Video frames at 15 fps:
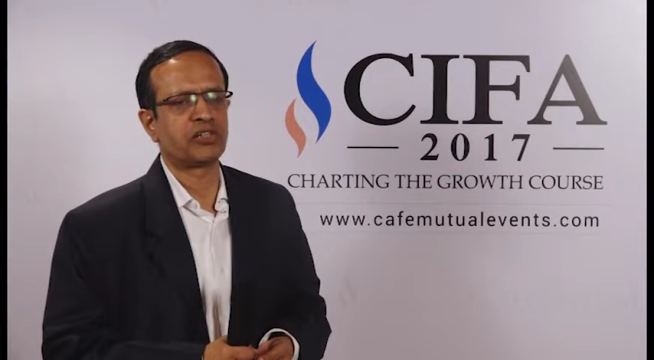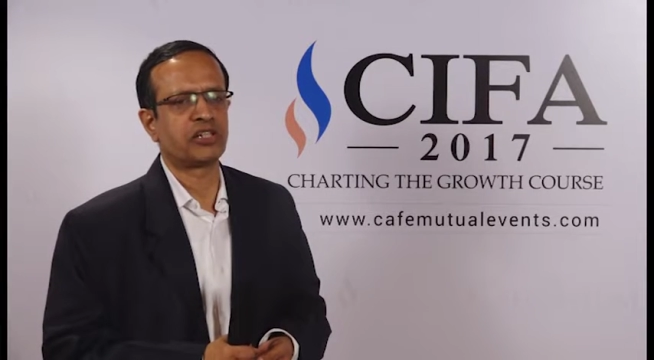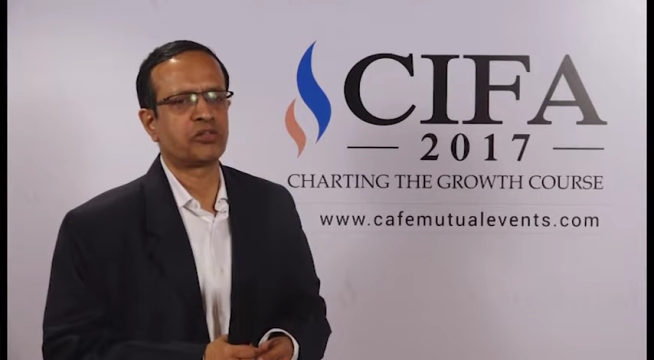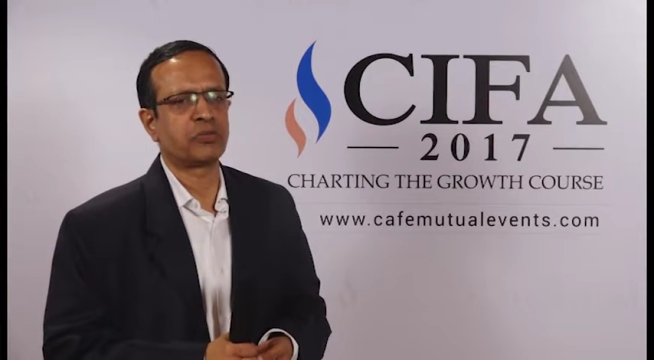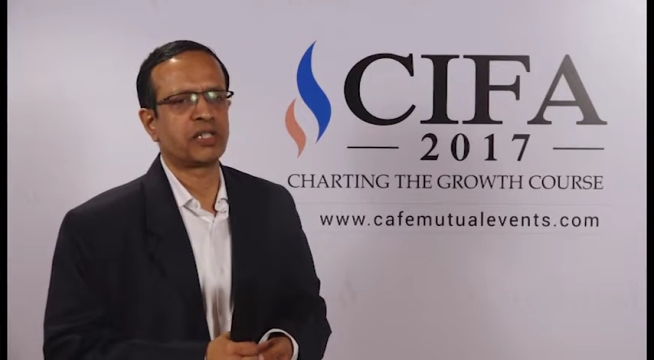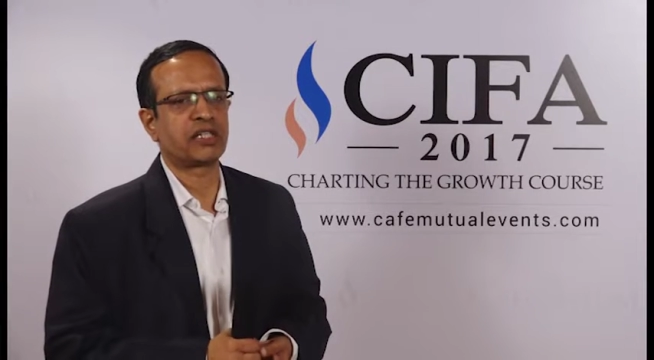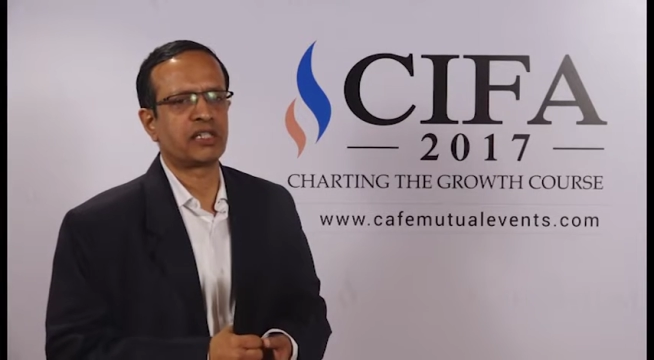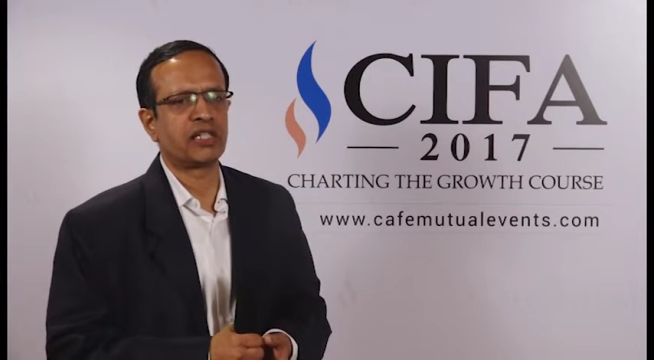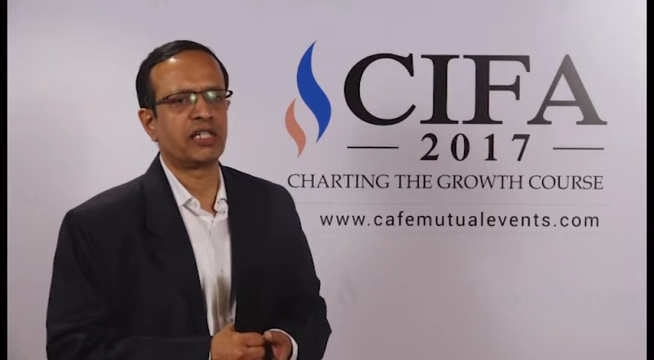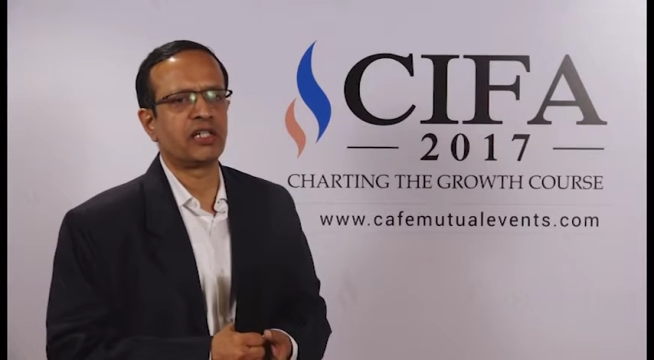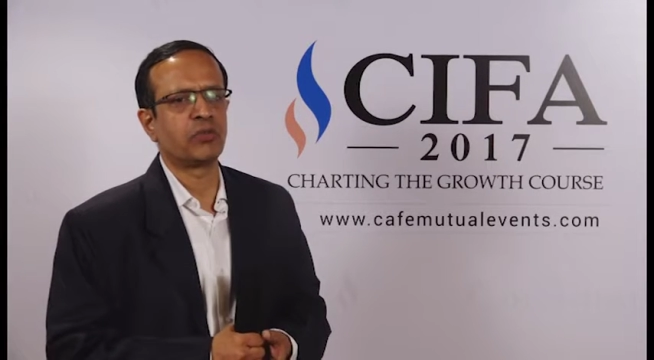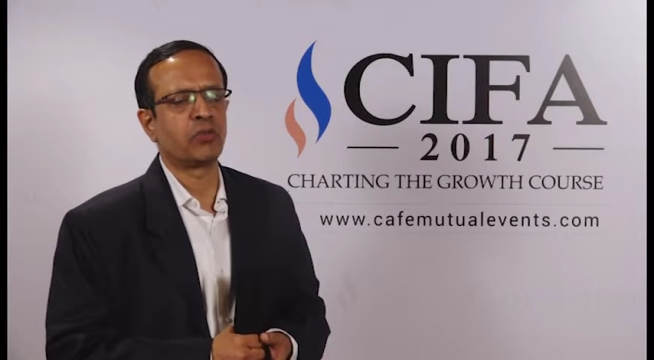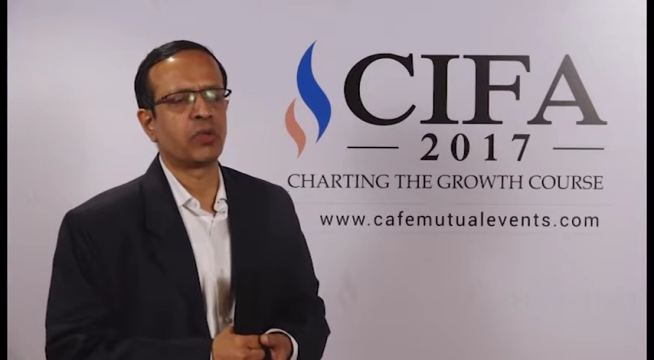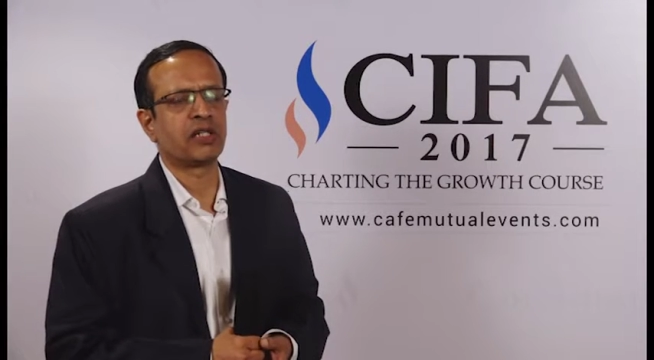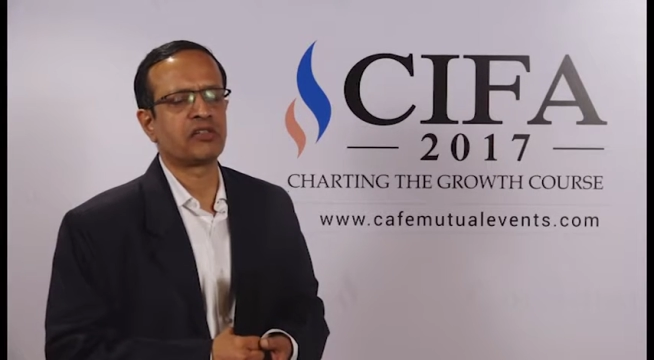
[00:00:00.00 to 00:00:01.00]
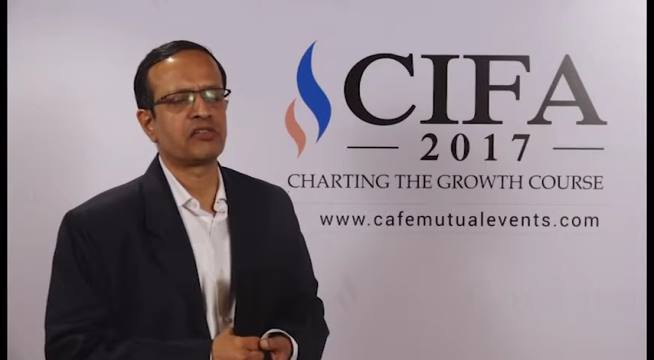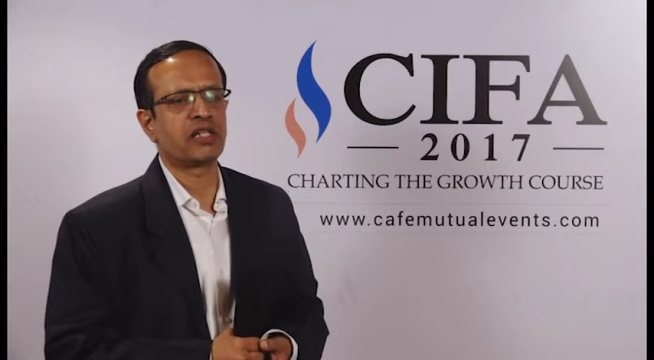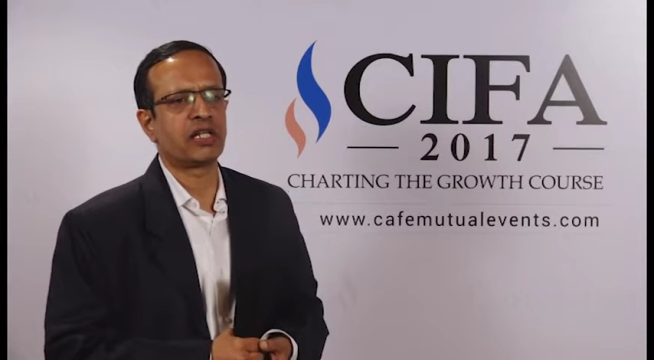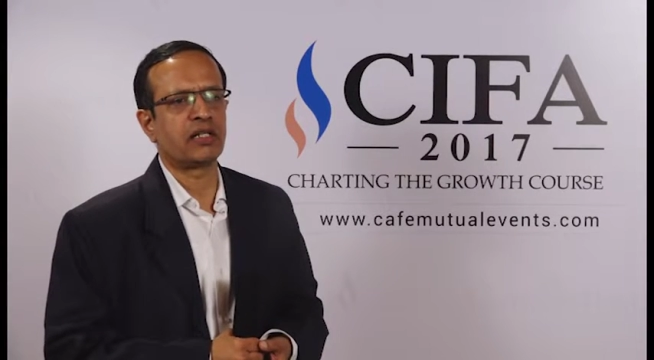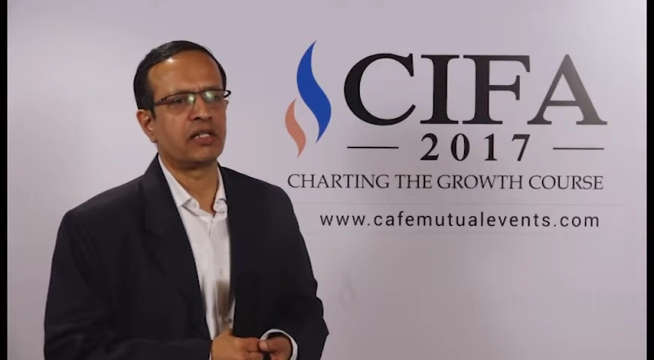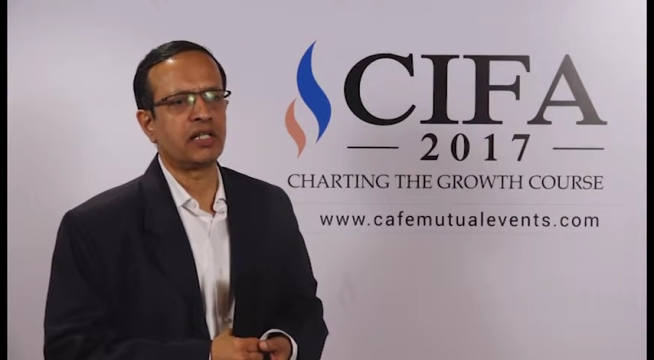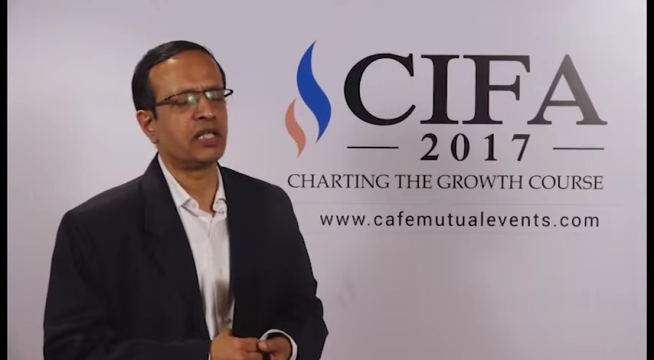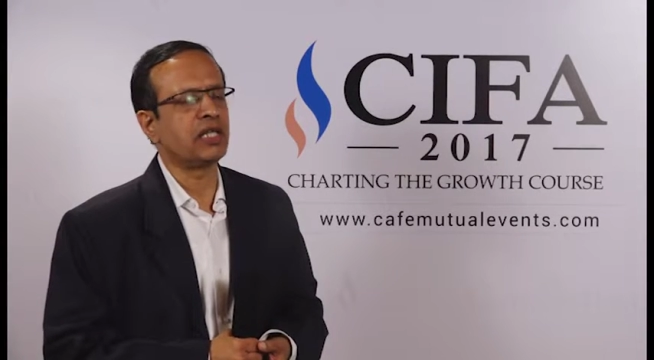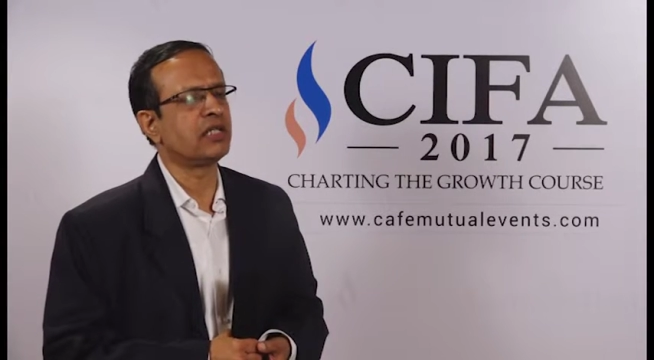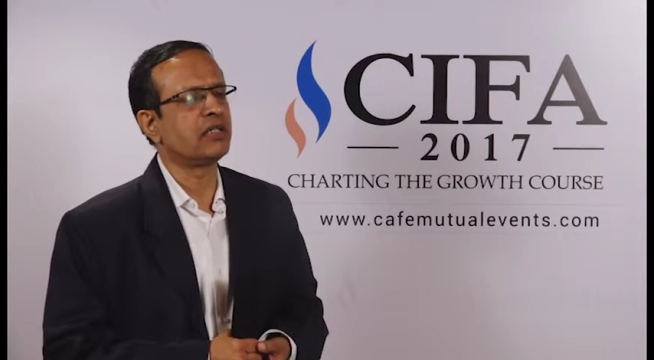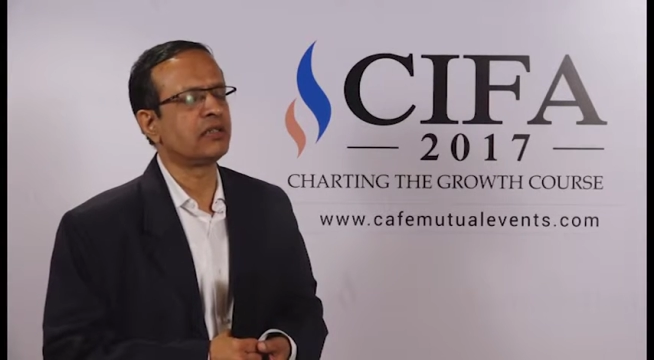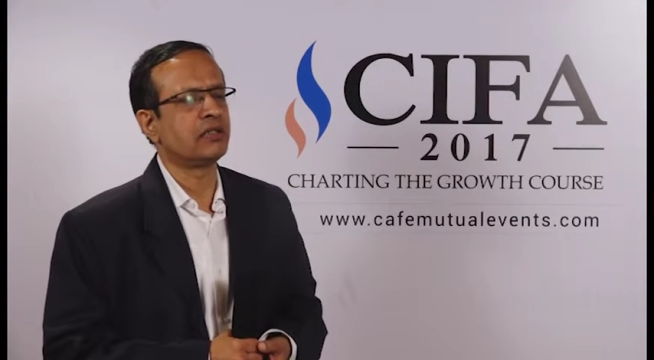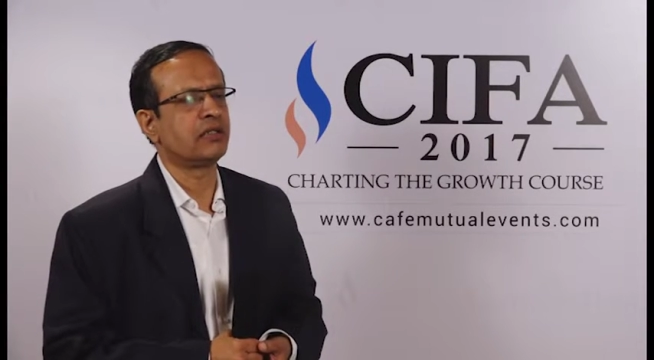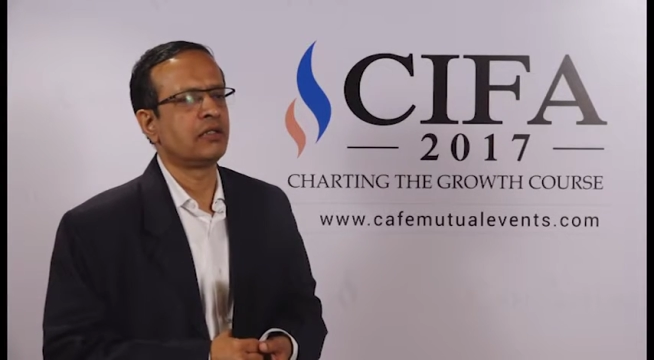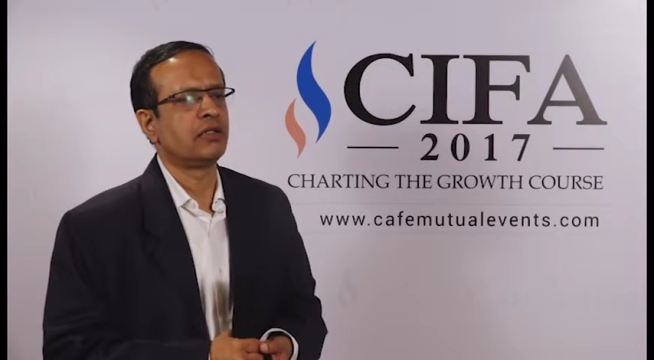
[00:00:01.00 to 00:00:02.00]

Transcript: especially ones that need